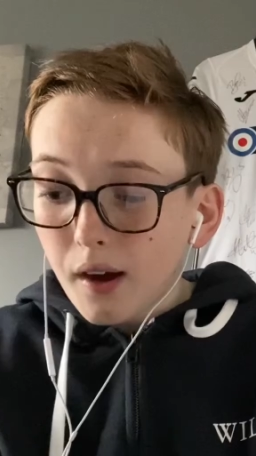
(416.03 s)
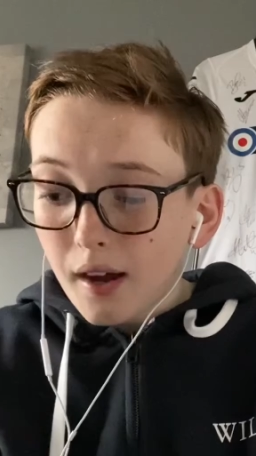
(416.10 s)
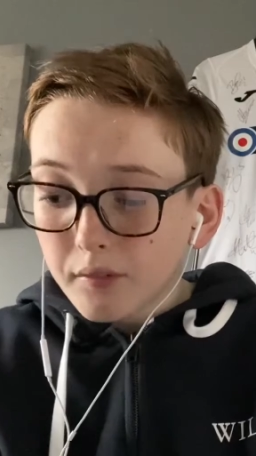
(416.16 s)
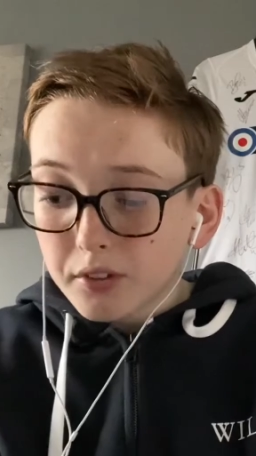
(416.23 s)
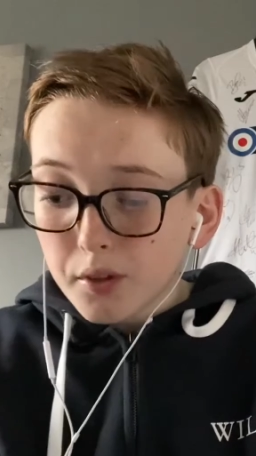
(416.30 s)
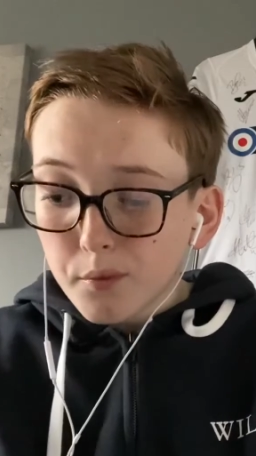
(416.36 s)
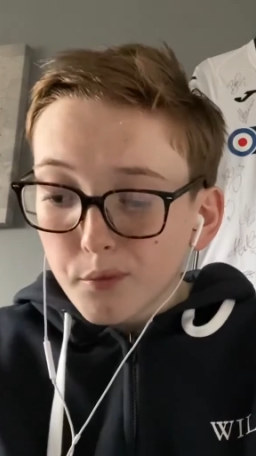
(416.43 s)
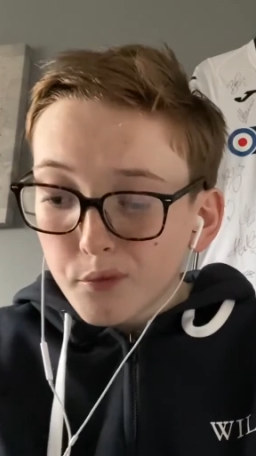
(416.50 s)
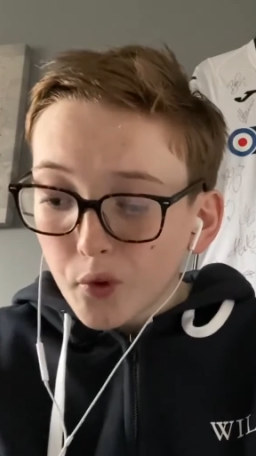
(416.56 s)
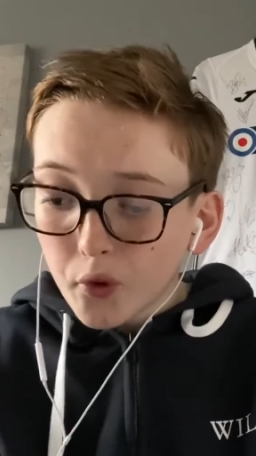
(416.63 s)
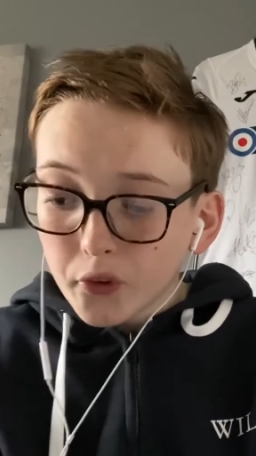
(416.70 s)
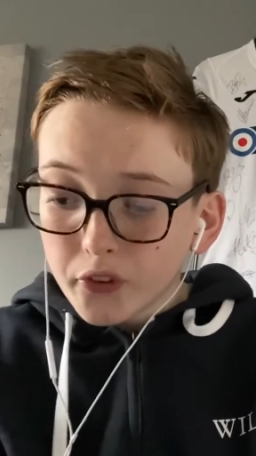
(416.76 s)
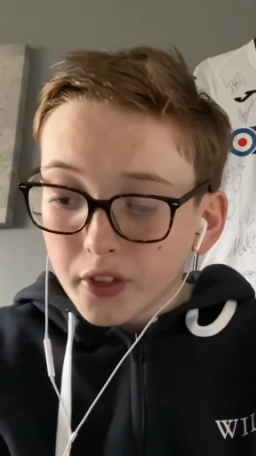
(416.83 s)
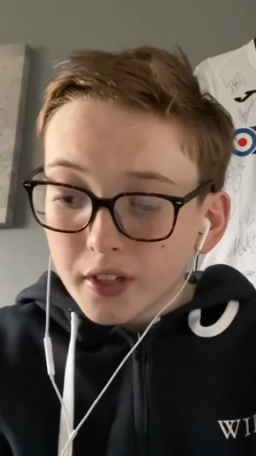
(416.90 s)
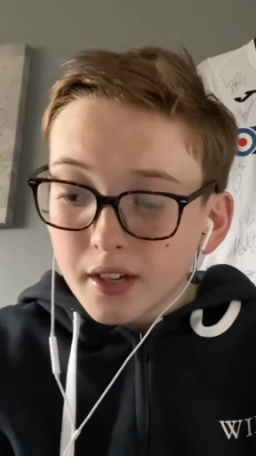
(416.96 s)
I've given
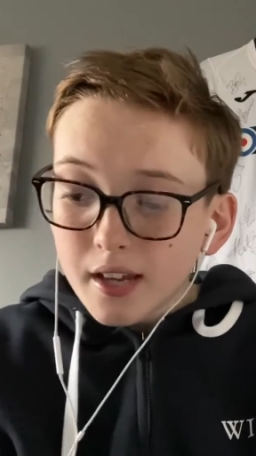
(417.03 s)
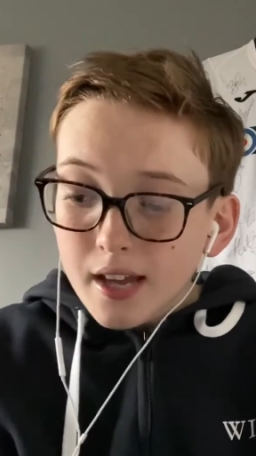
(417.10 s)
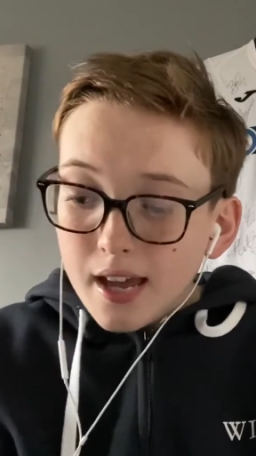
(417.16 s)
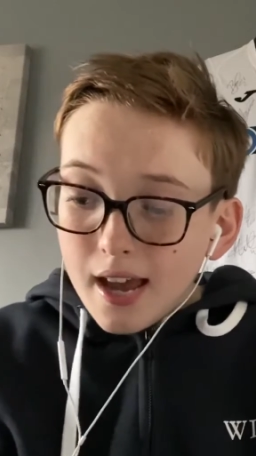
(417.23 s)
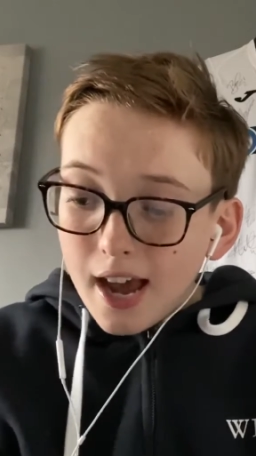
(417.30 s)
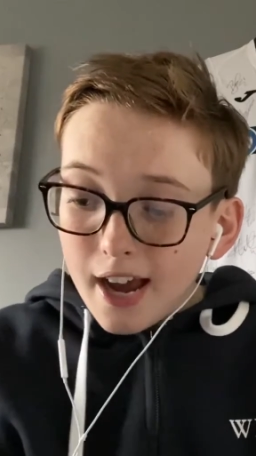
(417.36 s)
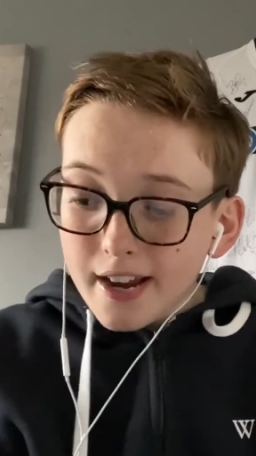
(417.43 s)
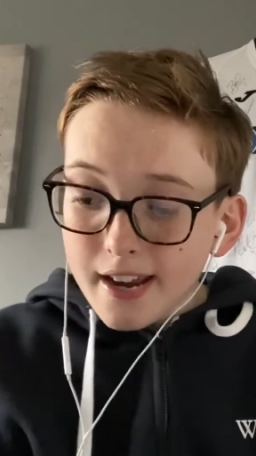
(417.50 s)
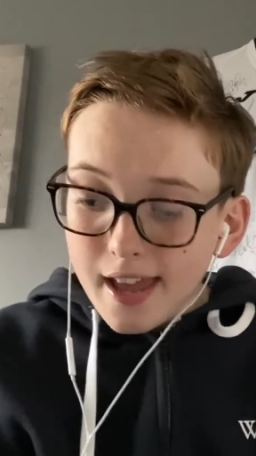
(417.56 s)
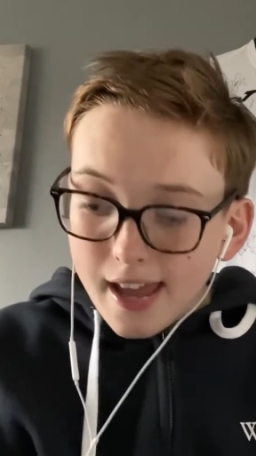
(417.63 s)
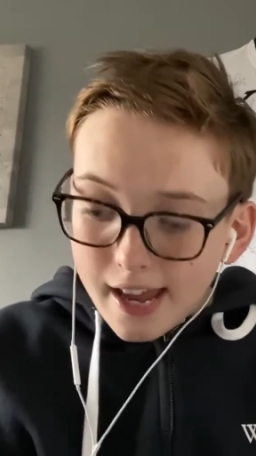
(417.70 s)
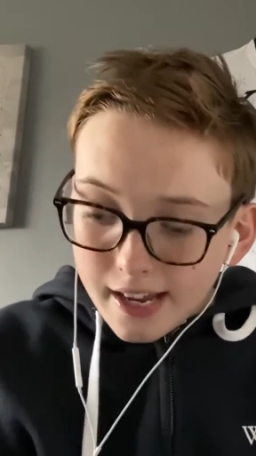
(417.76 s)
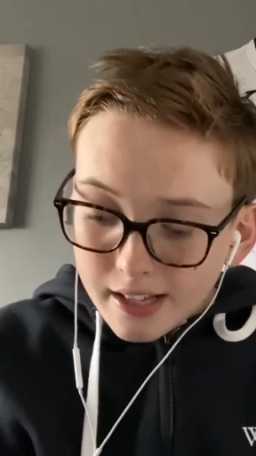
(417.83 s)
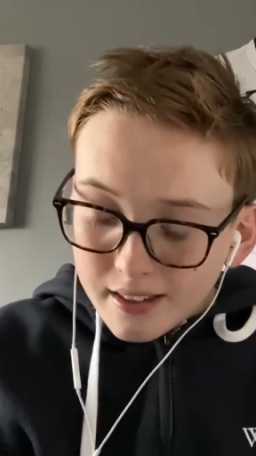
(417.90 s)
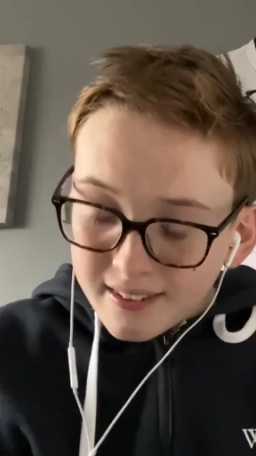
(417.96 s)
Fulton an
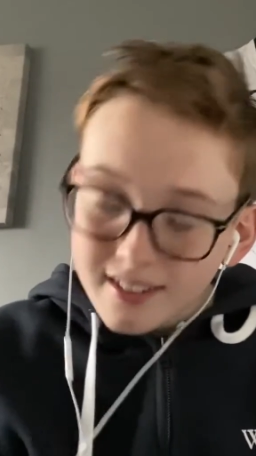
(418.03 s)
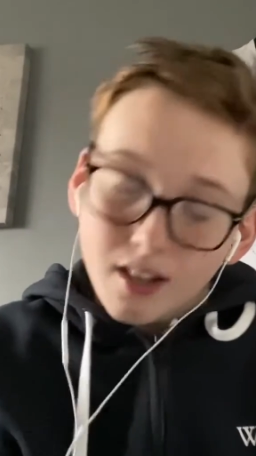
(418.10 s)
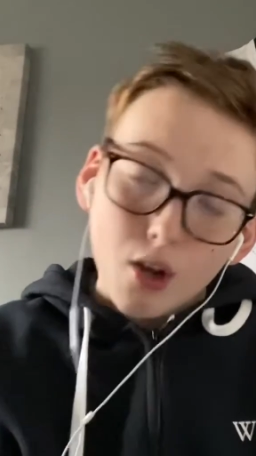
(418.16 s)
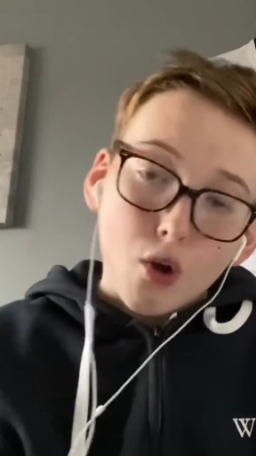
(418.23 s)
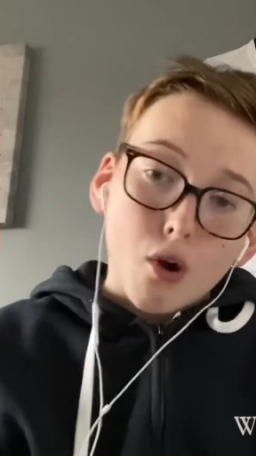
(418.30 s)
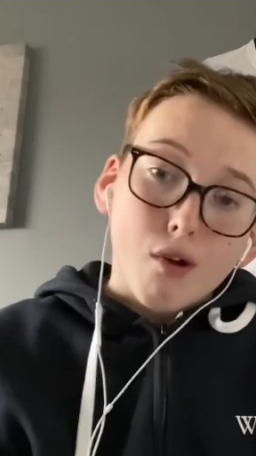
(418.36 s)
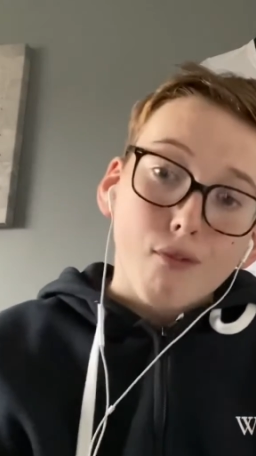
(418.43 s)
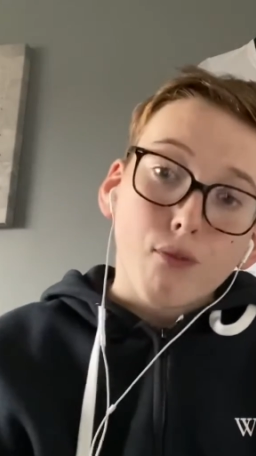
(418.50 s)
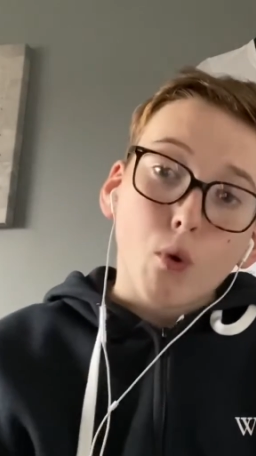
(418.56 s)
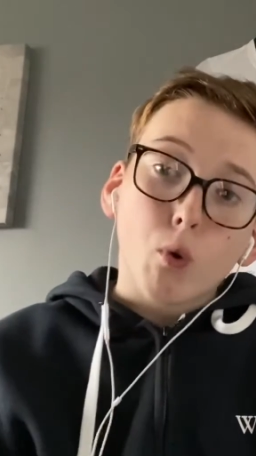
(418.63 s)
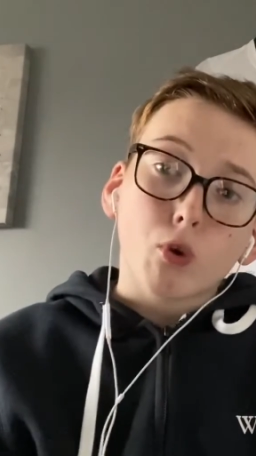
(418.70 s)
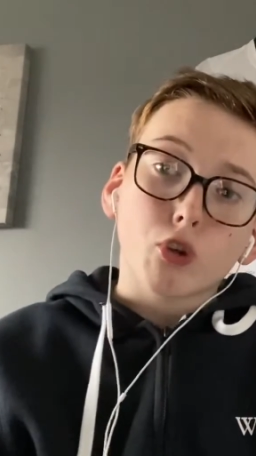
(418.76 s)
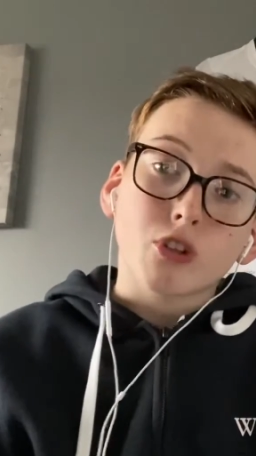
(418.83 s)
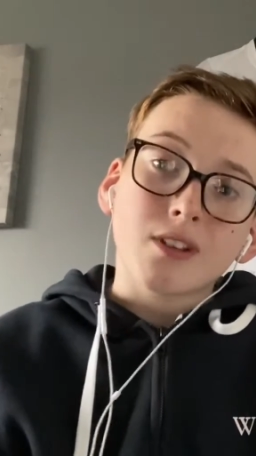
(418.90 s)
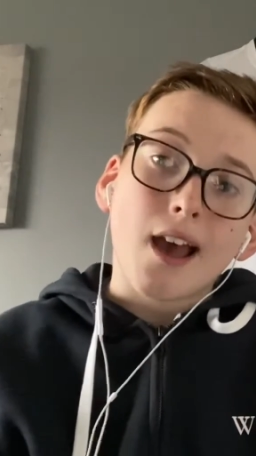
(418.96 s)
8 for
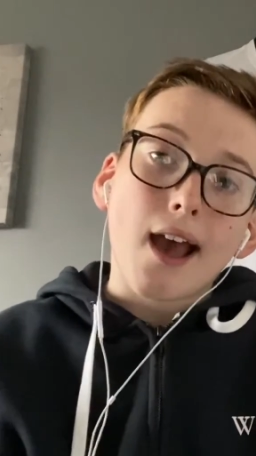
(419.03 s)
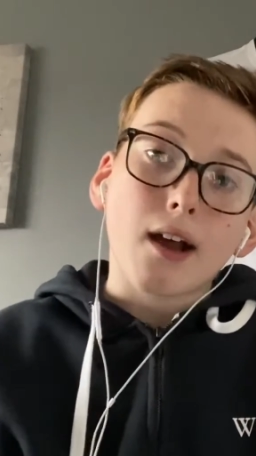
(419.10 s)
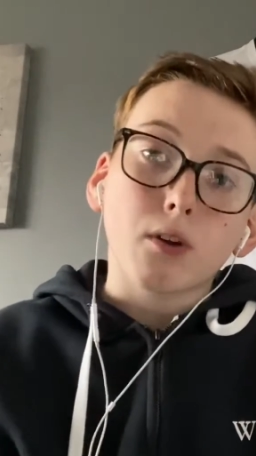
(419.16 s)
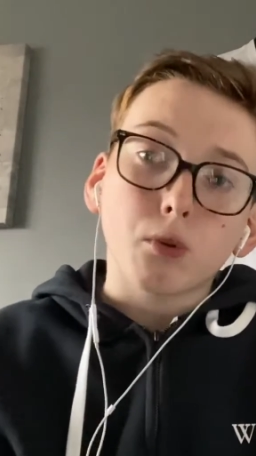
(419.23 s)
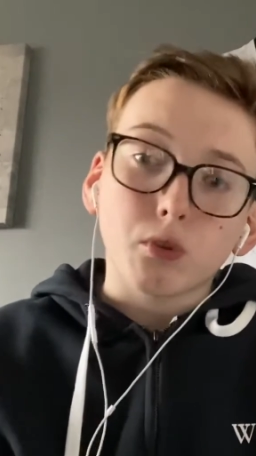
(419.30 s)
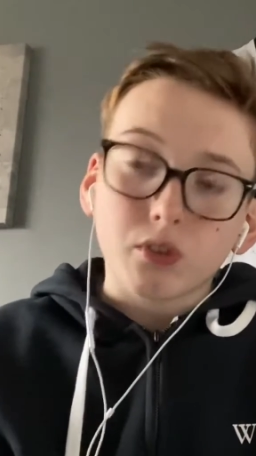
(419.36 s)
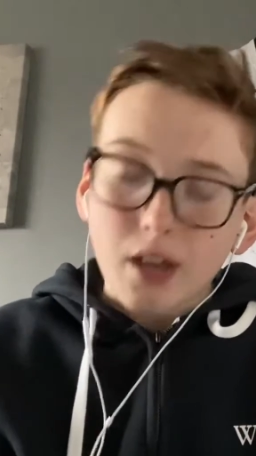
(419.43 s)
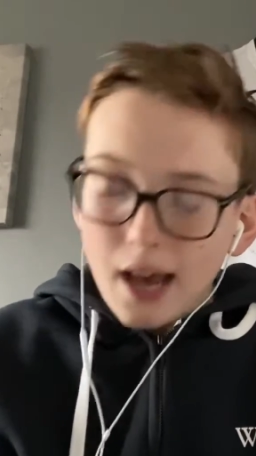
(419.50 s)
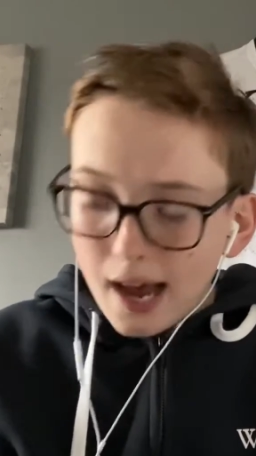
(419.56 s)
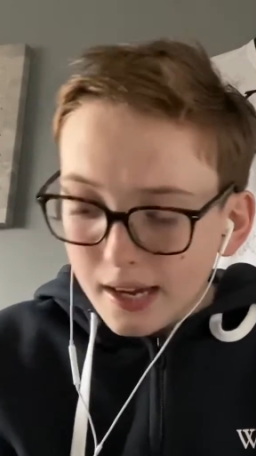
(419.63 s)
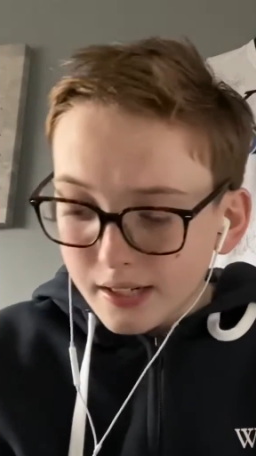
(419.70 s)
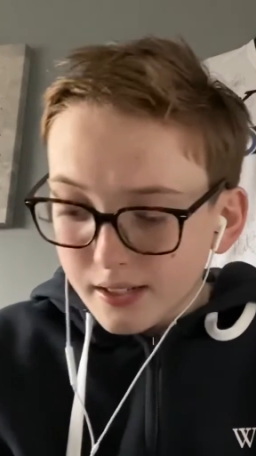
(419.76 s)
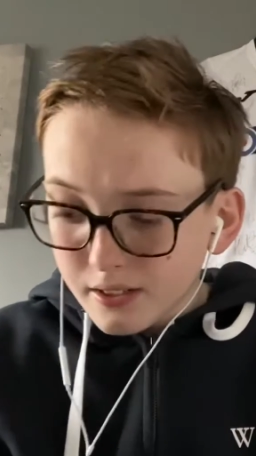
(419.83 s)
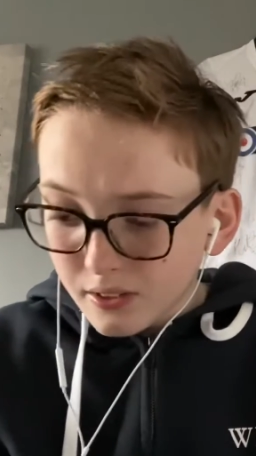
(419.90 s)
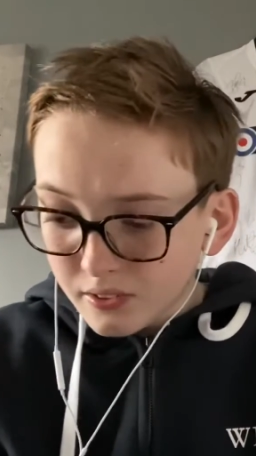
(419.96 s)
good tackles and
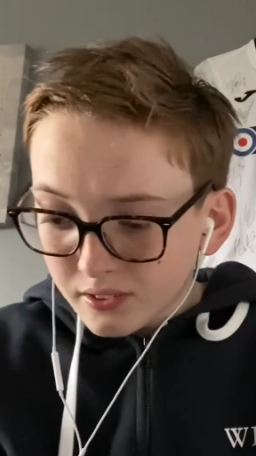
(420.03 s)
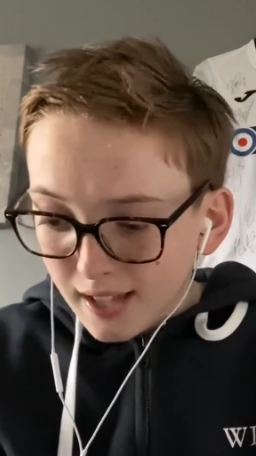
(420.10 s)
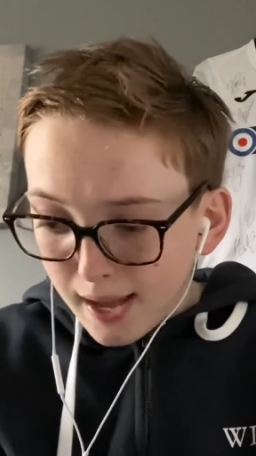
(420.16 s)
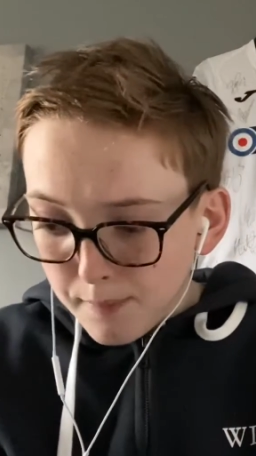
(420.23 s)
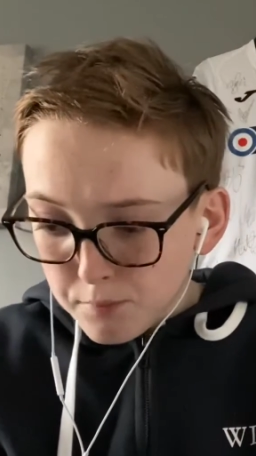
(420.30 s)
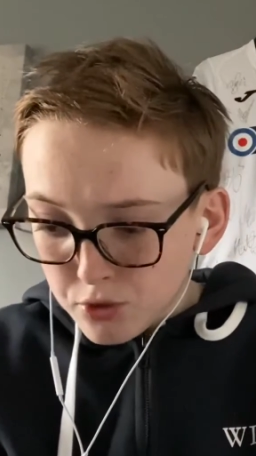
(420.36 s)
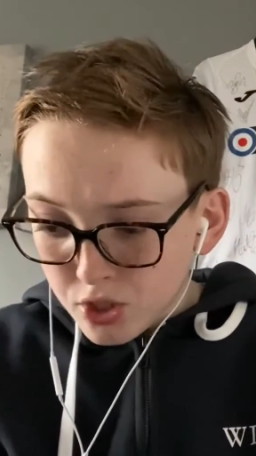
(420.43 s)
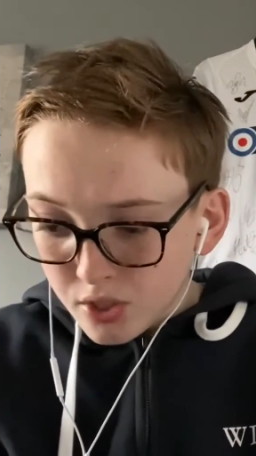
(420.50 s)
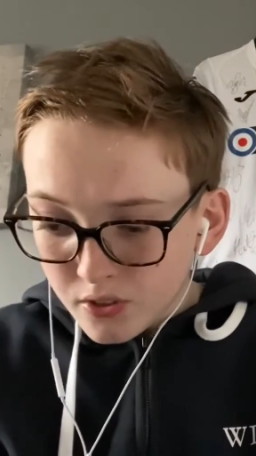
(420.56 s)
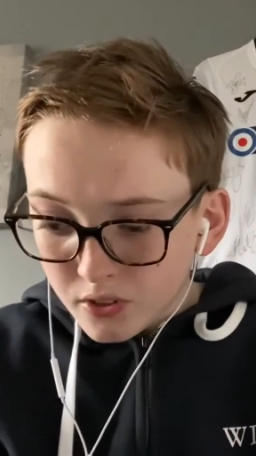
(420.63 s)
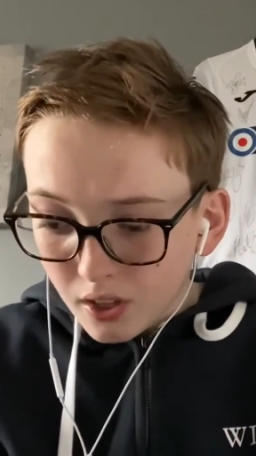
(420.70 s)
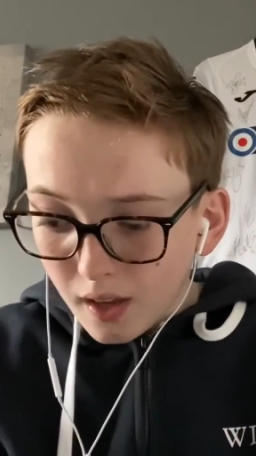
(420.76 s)
interceptions.